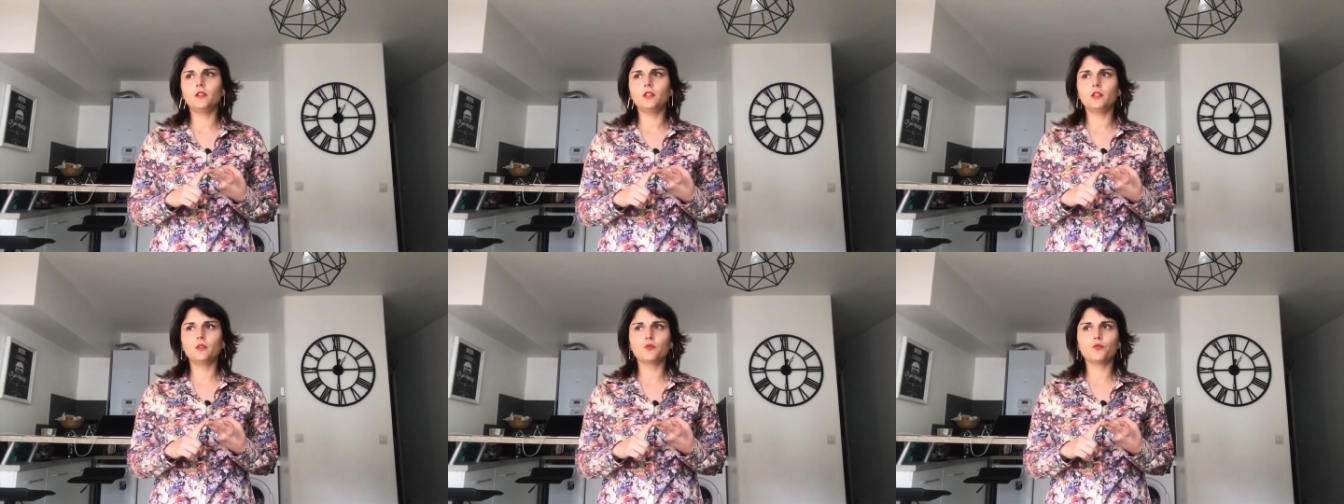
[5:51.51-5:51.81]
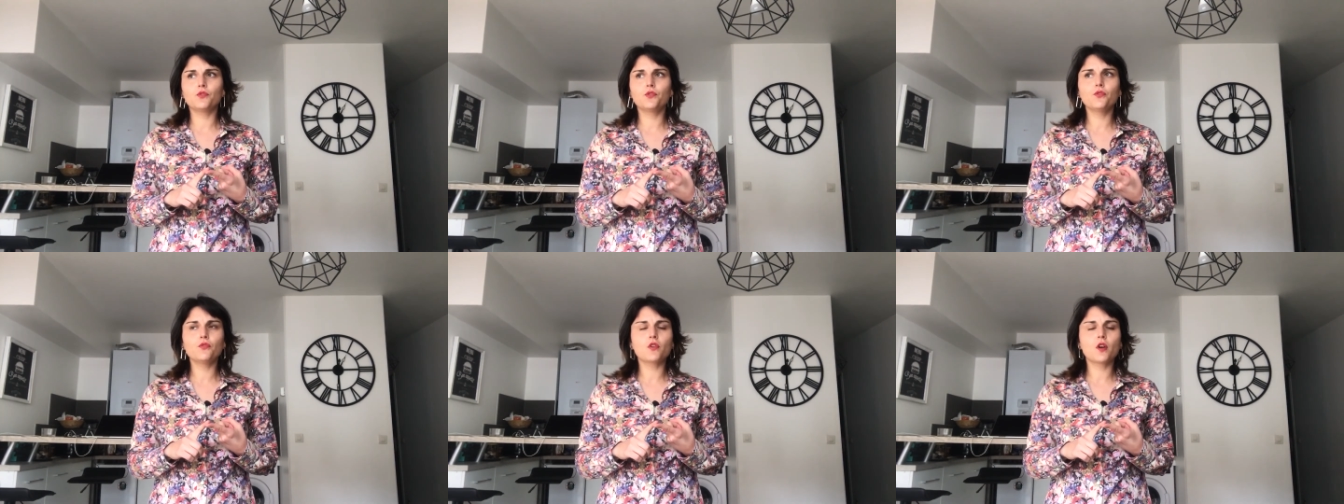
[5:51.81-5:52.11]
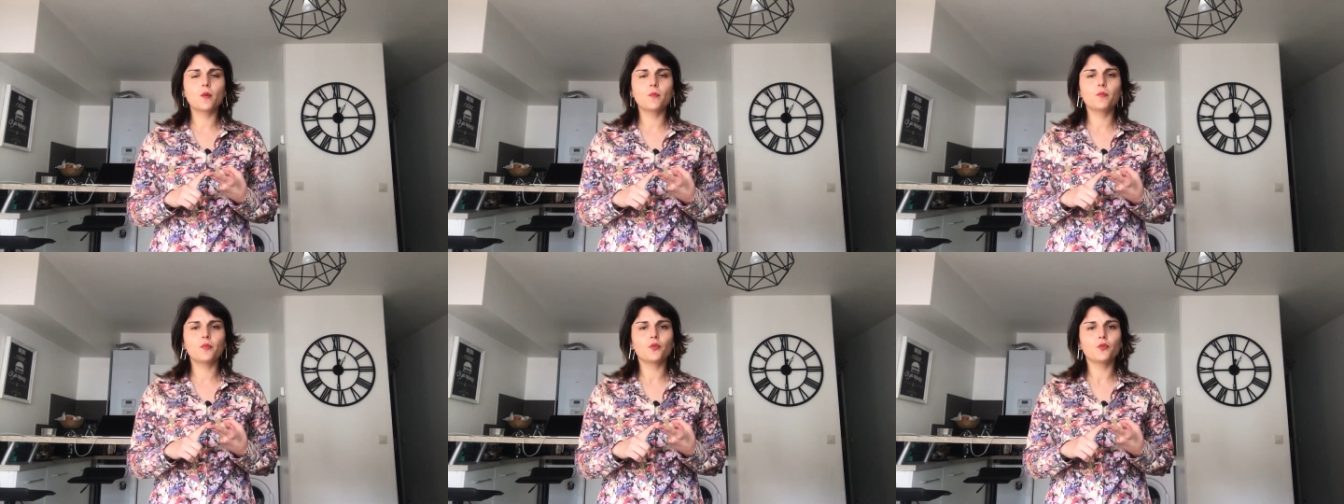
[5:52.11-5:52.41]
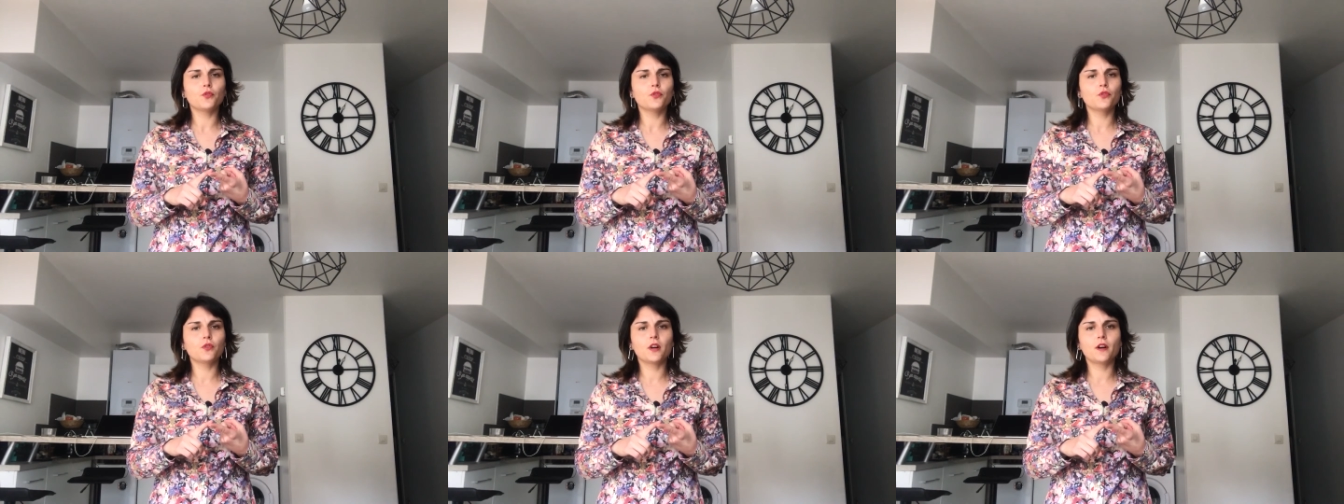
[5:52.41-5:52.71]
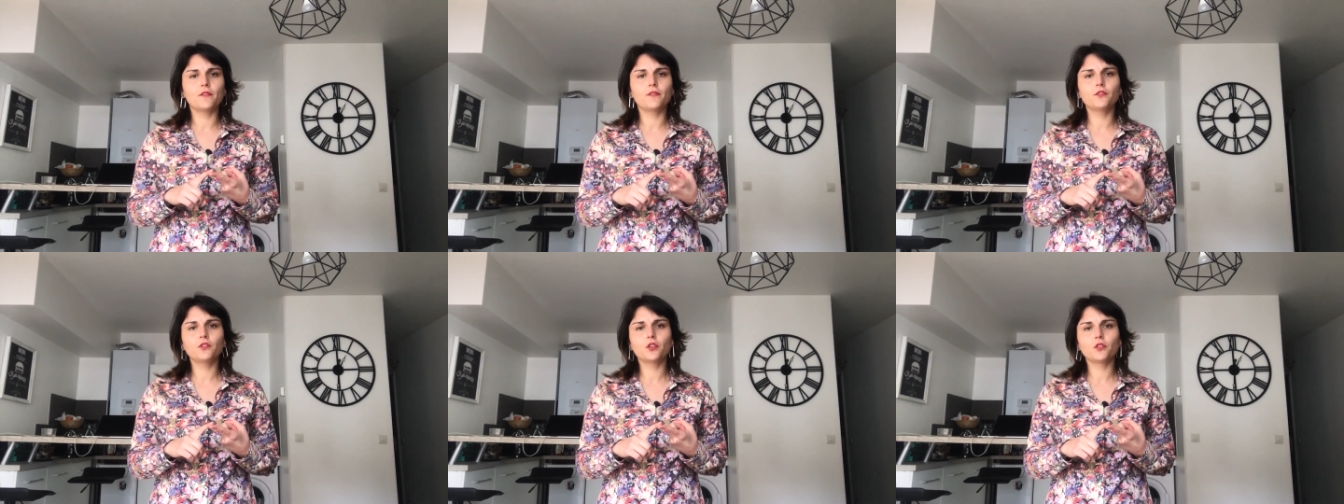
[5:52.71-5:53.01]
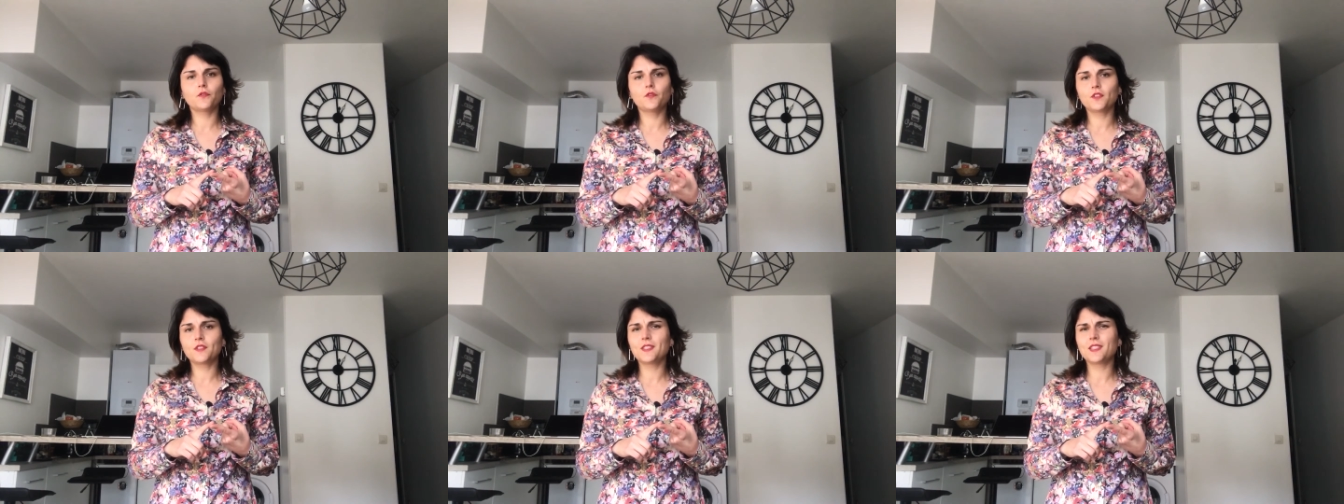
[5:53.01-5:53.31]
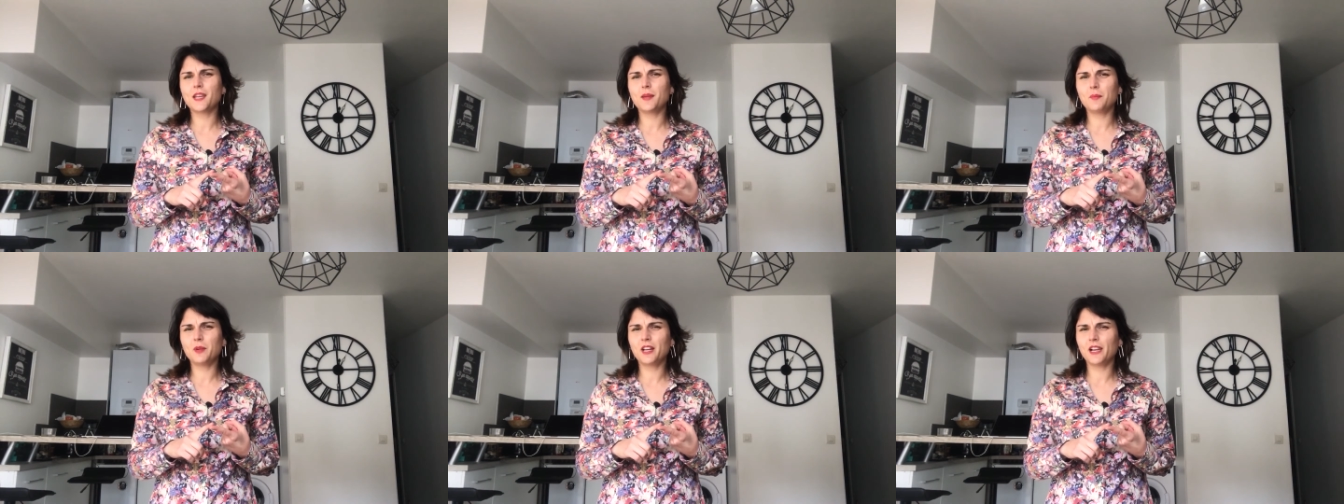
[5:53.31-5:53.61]
in Europe you have not the
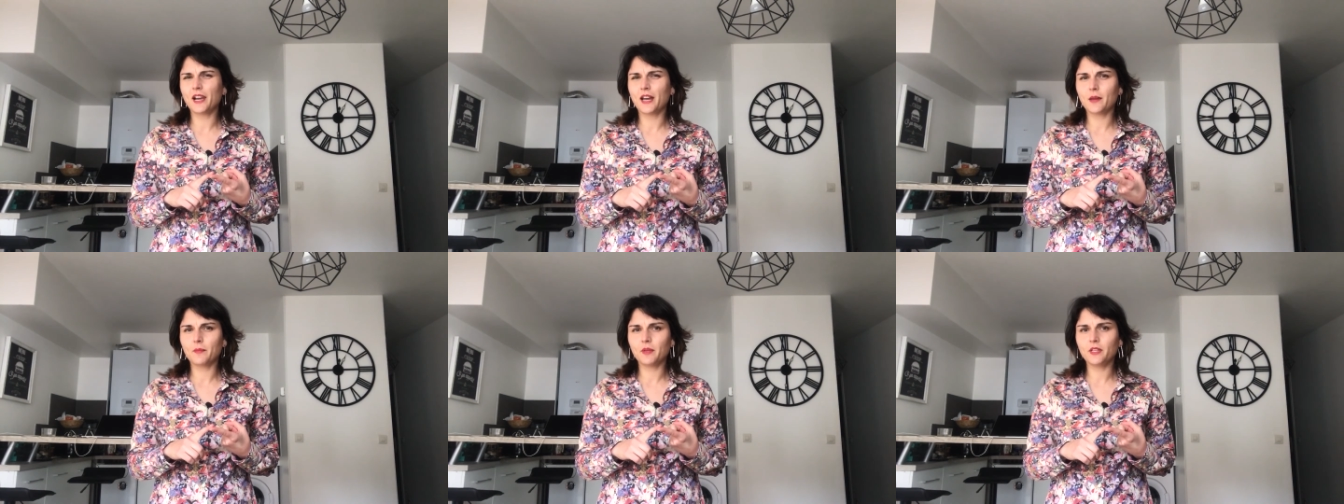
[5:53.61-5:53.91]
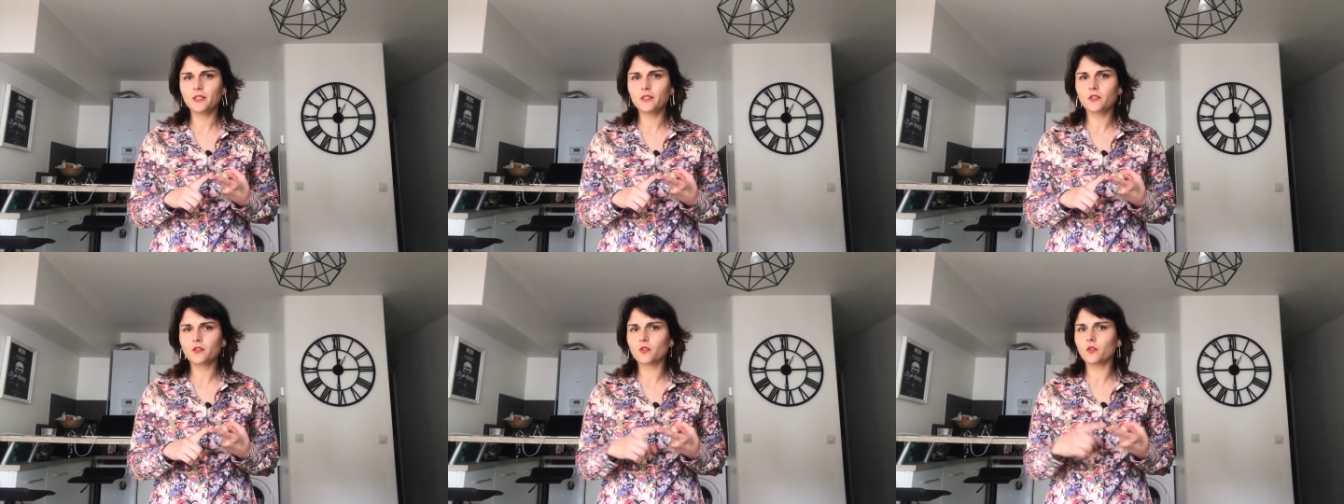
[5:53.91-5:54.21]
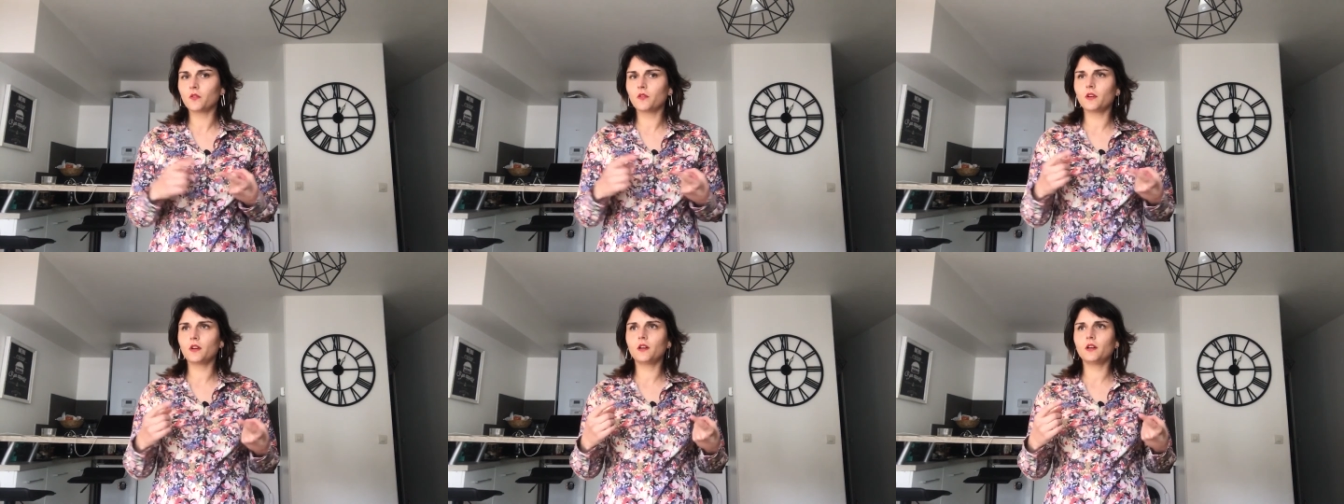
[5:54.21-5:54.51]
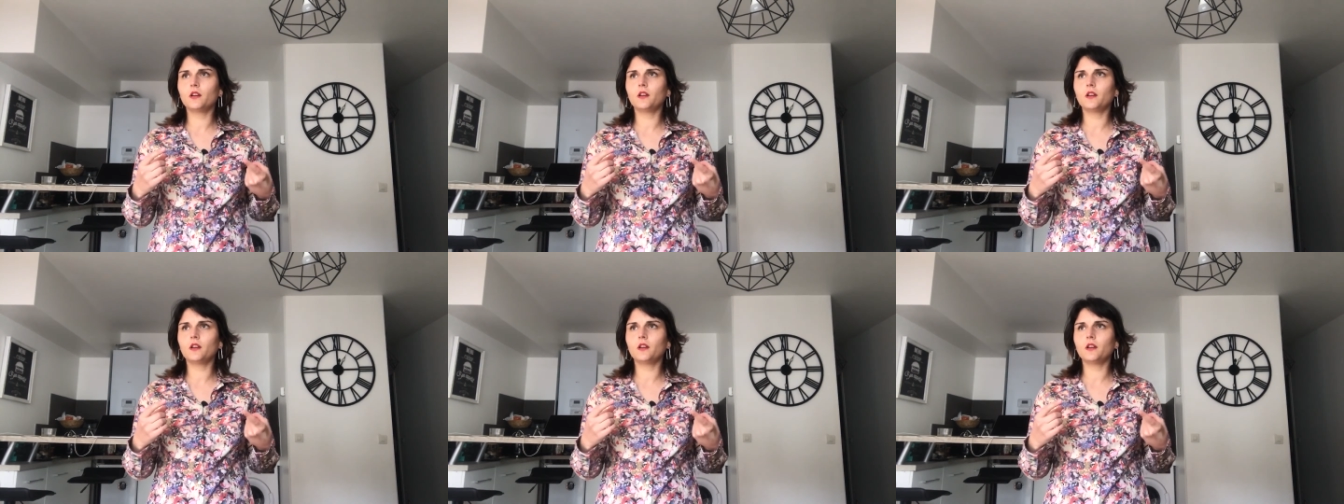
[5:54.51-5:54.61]
same climate, so